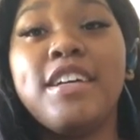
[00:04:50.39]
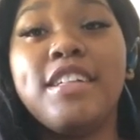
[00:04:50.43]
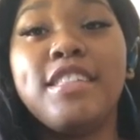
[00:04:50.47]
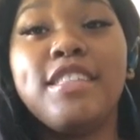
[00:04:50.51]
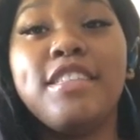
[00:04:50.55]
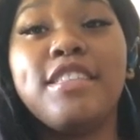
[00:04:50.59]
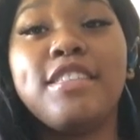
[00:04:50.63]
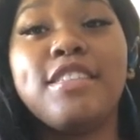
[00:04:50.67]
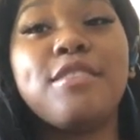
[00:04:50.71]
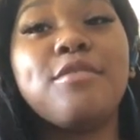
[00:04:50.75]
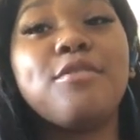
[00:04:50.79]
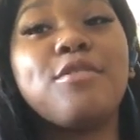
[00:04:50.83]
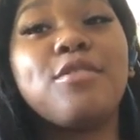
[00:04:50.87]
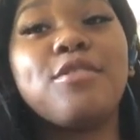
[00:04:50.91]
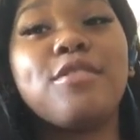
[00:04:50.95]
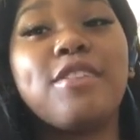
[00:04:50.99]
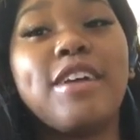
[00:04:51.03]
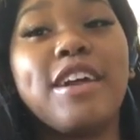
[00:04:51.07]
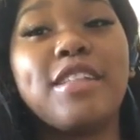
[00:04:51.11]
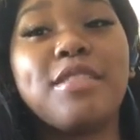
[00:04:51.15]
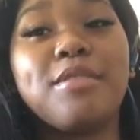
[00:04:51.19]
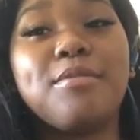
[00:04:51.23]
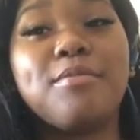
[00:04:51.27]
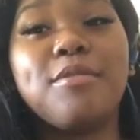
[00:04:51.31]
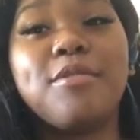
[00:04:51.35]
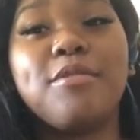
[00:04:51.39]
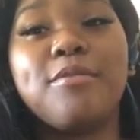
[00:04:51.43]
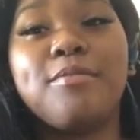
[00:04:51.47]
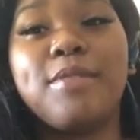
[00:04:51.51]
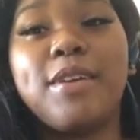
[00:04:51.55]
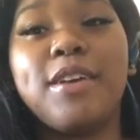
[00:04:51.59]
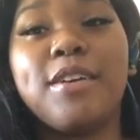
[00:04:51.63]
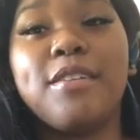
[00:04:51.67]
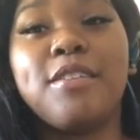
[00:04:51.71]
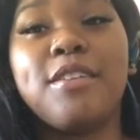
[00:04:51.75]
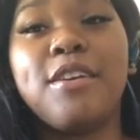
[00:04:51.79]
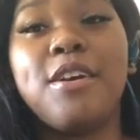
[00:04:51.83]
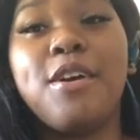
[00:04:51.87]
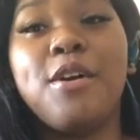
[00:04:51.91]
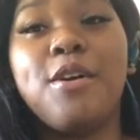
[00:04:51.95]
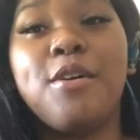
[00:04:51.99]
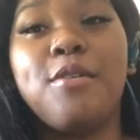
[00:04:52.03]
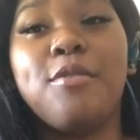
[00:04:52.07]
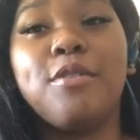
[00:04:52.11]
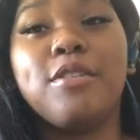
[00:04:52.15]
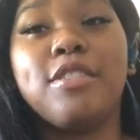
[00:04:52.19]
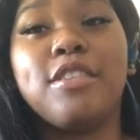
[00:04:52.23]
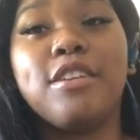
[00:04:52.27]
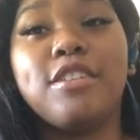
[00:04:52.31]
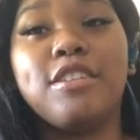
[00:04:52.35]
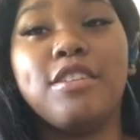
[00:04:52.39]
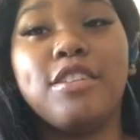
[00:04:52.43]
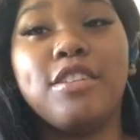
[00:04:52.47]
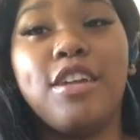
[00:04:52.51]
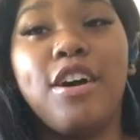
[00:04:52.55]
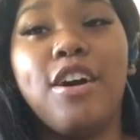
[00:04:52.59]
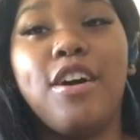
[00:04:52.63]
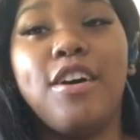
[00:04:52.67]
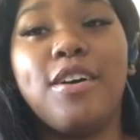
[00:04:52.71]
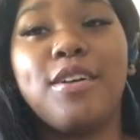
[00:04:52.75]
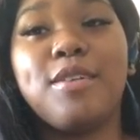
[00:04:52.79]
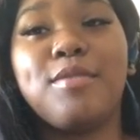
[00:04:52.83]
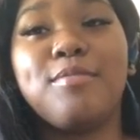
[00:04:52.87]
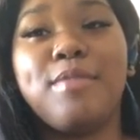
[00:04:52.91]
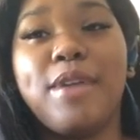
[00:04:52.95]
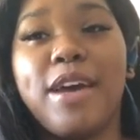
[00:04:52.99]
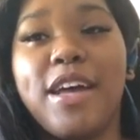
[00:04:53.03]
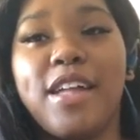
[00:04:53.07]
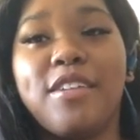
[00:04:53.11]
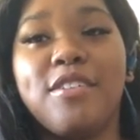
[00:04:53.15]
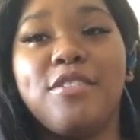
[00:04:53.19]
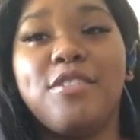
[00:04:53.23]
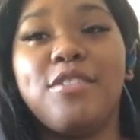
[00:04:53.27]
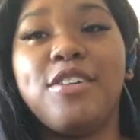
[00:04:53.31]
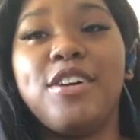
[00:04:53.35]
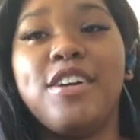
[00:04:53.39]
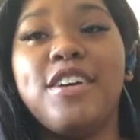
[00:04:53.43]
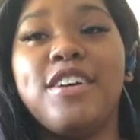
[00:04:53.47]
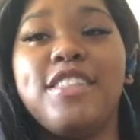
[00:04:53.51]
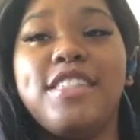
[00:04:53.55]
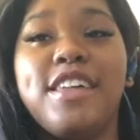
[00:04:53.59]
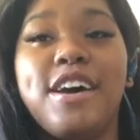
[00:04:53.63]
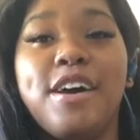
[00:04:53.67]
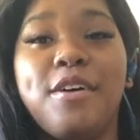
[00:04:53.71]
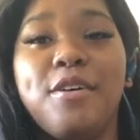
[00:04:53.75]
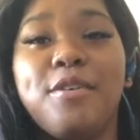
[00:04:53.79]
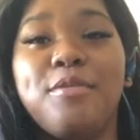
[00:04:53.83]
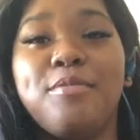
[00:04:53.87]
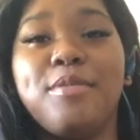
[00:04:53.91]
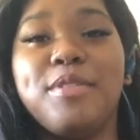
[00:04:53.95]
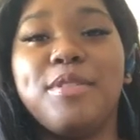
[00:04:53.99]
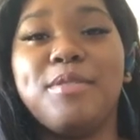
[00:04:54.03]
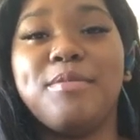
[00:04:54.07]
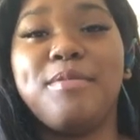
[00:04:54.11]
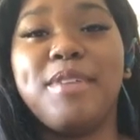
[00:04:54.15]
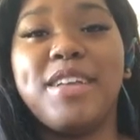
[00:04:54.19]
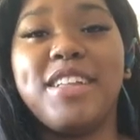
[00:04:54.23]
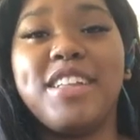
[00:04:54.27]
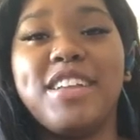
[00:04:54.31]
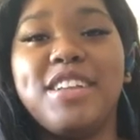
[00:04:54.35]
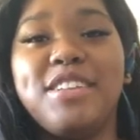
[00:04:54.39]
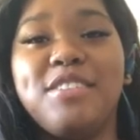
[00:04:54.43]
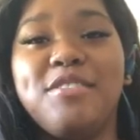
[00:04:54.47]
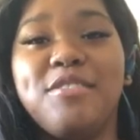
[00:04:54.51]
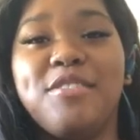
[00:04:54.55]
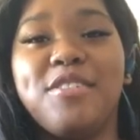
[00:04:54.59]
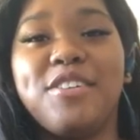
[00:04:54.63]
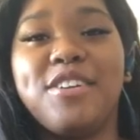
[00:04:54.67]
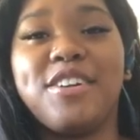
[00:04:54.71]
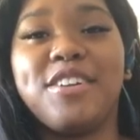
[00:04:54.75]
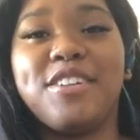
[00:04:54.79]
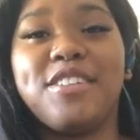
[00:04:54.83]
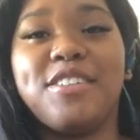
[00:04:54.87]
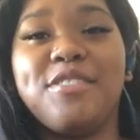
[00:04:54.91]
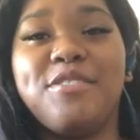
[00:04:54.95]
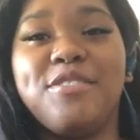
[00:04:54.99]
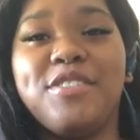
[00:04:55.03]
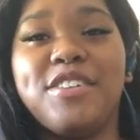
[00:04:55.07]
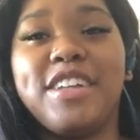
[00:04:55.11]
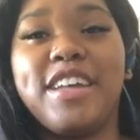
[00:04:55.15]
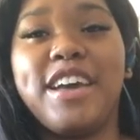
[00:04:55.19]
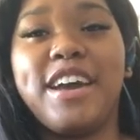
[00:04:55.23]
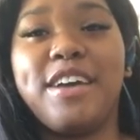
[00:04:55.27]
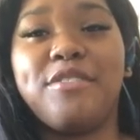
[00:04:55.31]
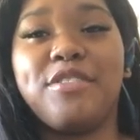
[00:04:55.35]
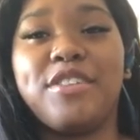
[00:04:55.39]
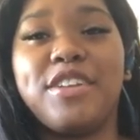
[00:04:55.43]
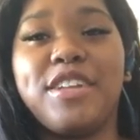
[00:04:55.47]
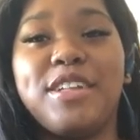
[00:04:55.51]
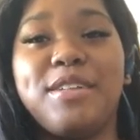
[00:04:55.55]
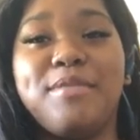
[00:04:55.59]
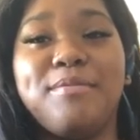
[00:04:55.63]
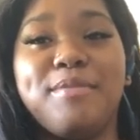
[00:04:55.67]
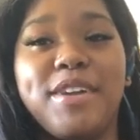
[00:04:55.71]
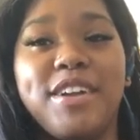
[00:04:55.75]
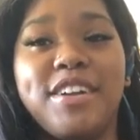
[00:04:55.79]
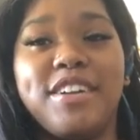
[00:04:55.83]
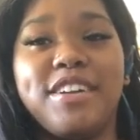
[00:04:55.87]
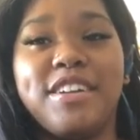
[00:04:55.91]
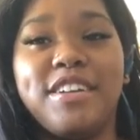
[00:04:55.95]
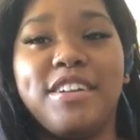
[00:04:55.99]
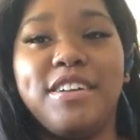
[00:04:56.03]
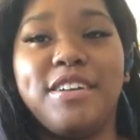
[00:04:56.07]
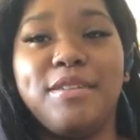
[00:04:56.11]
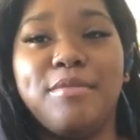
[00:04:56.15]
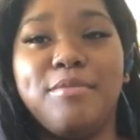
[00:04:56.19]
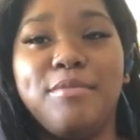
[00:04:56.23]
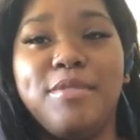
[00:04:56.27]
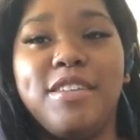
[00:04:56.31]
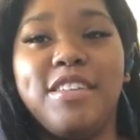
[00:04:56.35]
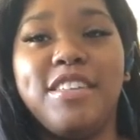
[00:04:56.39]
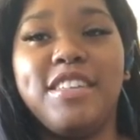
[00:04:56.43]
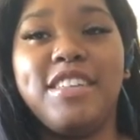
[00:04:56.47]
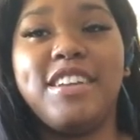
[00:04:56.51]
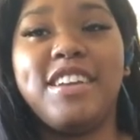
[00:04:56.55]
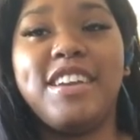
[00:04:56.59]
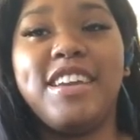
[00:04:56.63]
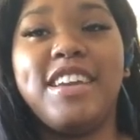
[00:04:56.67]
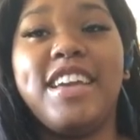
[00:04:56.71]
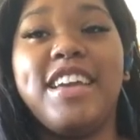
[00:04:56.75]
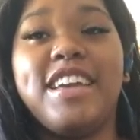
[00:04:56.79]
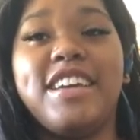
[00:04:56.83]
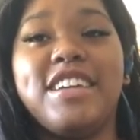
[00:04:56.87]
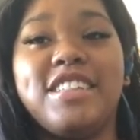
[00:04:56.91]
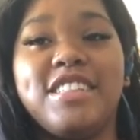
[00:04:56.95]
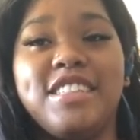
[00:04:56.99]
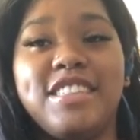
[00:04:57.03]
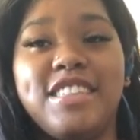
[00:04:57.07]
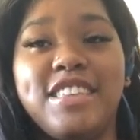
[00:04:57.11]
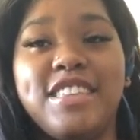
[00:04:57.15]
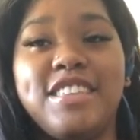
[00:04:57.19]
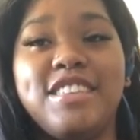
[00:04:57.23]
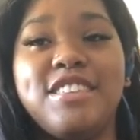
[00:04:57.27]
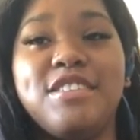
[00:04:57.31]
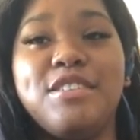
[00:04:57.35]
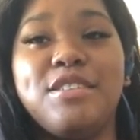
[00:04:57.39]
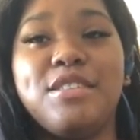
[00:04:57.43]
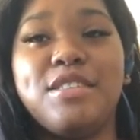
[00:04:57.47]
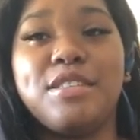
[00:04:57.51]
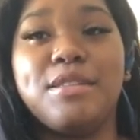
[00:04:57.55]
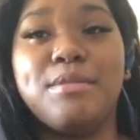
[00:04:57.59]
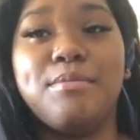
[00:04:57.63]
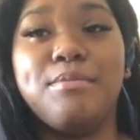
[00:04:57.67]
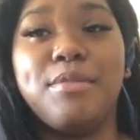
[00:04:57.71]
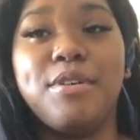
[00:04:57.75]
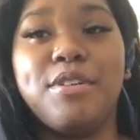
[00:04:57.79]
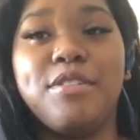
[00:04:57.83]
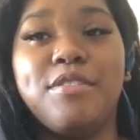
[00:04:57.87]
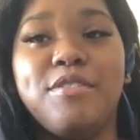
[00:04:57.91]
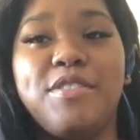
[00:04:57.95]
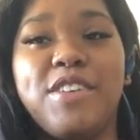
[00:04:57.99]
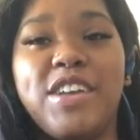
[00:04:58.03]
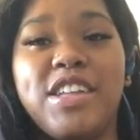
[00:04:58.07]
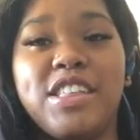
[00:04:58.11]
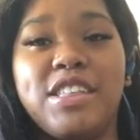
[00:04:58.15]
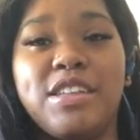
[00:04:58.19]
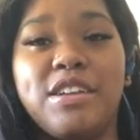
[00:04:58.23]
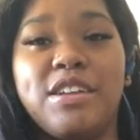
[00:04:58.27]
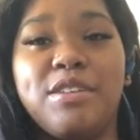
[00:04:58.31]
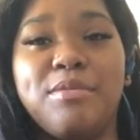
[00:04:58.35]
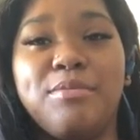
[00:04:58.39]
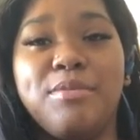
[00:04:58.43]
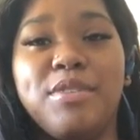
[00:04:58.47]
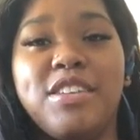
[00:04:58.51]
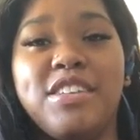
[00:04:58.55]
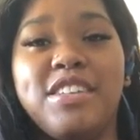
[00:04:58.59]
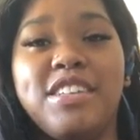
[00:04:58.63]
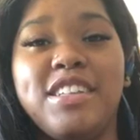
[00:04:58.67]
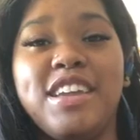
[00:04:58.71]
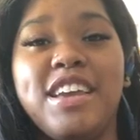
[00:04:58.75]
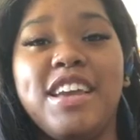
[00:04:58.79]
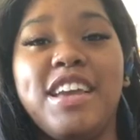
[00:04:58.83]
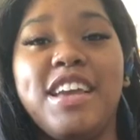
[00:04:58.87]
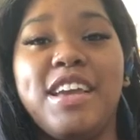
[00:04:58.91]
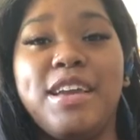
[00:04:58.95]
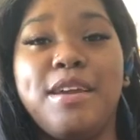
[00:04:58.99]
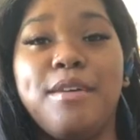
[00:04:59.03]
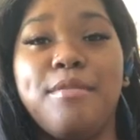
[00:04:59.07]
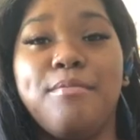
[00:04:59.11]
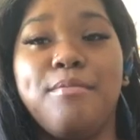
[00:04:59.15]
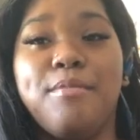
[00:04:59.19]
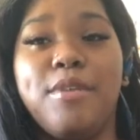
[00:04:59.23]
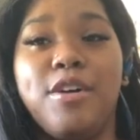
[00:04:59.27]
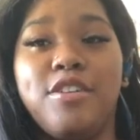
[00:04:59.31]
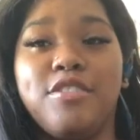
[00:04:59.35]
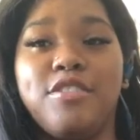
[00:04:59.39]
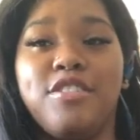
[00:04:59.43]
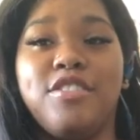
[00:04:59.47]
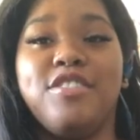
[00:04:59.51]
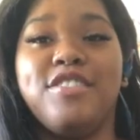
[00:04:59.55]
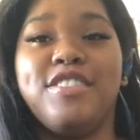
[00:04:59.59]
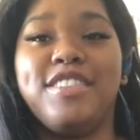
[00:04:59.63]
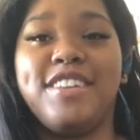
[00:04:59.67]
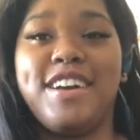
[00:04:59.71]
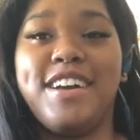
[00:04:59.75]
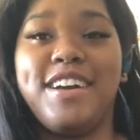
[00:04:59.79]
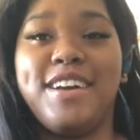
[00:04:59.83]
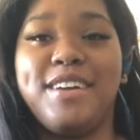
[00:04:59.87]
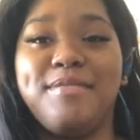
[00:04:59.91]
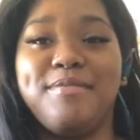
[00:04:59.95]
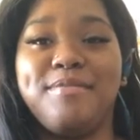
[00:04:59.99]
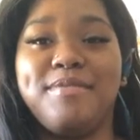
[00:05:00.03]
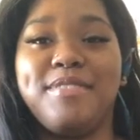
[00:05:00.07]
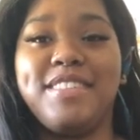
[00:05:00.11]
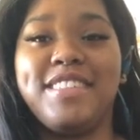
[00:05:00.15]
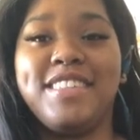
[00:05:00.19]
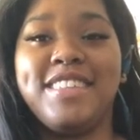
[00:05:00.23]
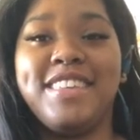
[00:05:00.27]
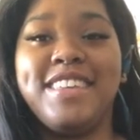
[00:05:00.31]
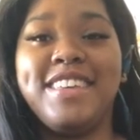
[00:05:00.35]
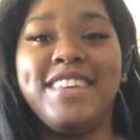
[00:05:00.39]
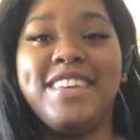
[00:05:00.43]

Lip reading: The civil rights movement was a long battle that opened many doors for the African American community and continues to motivate the community in modern times.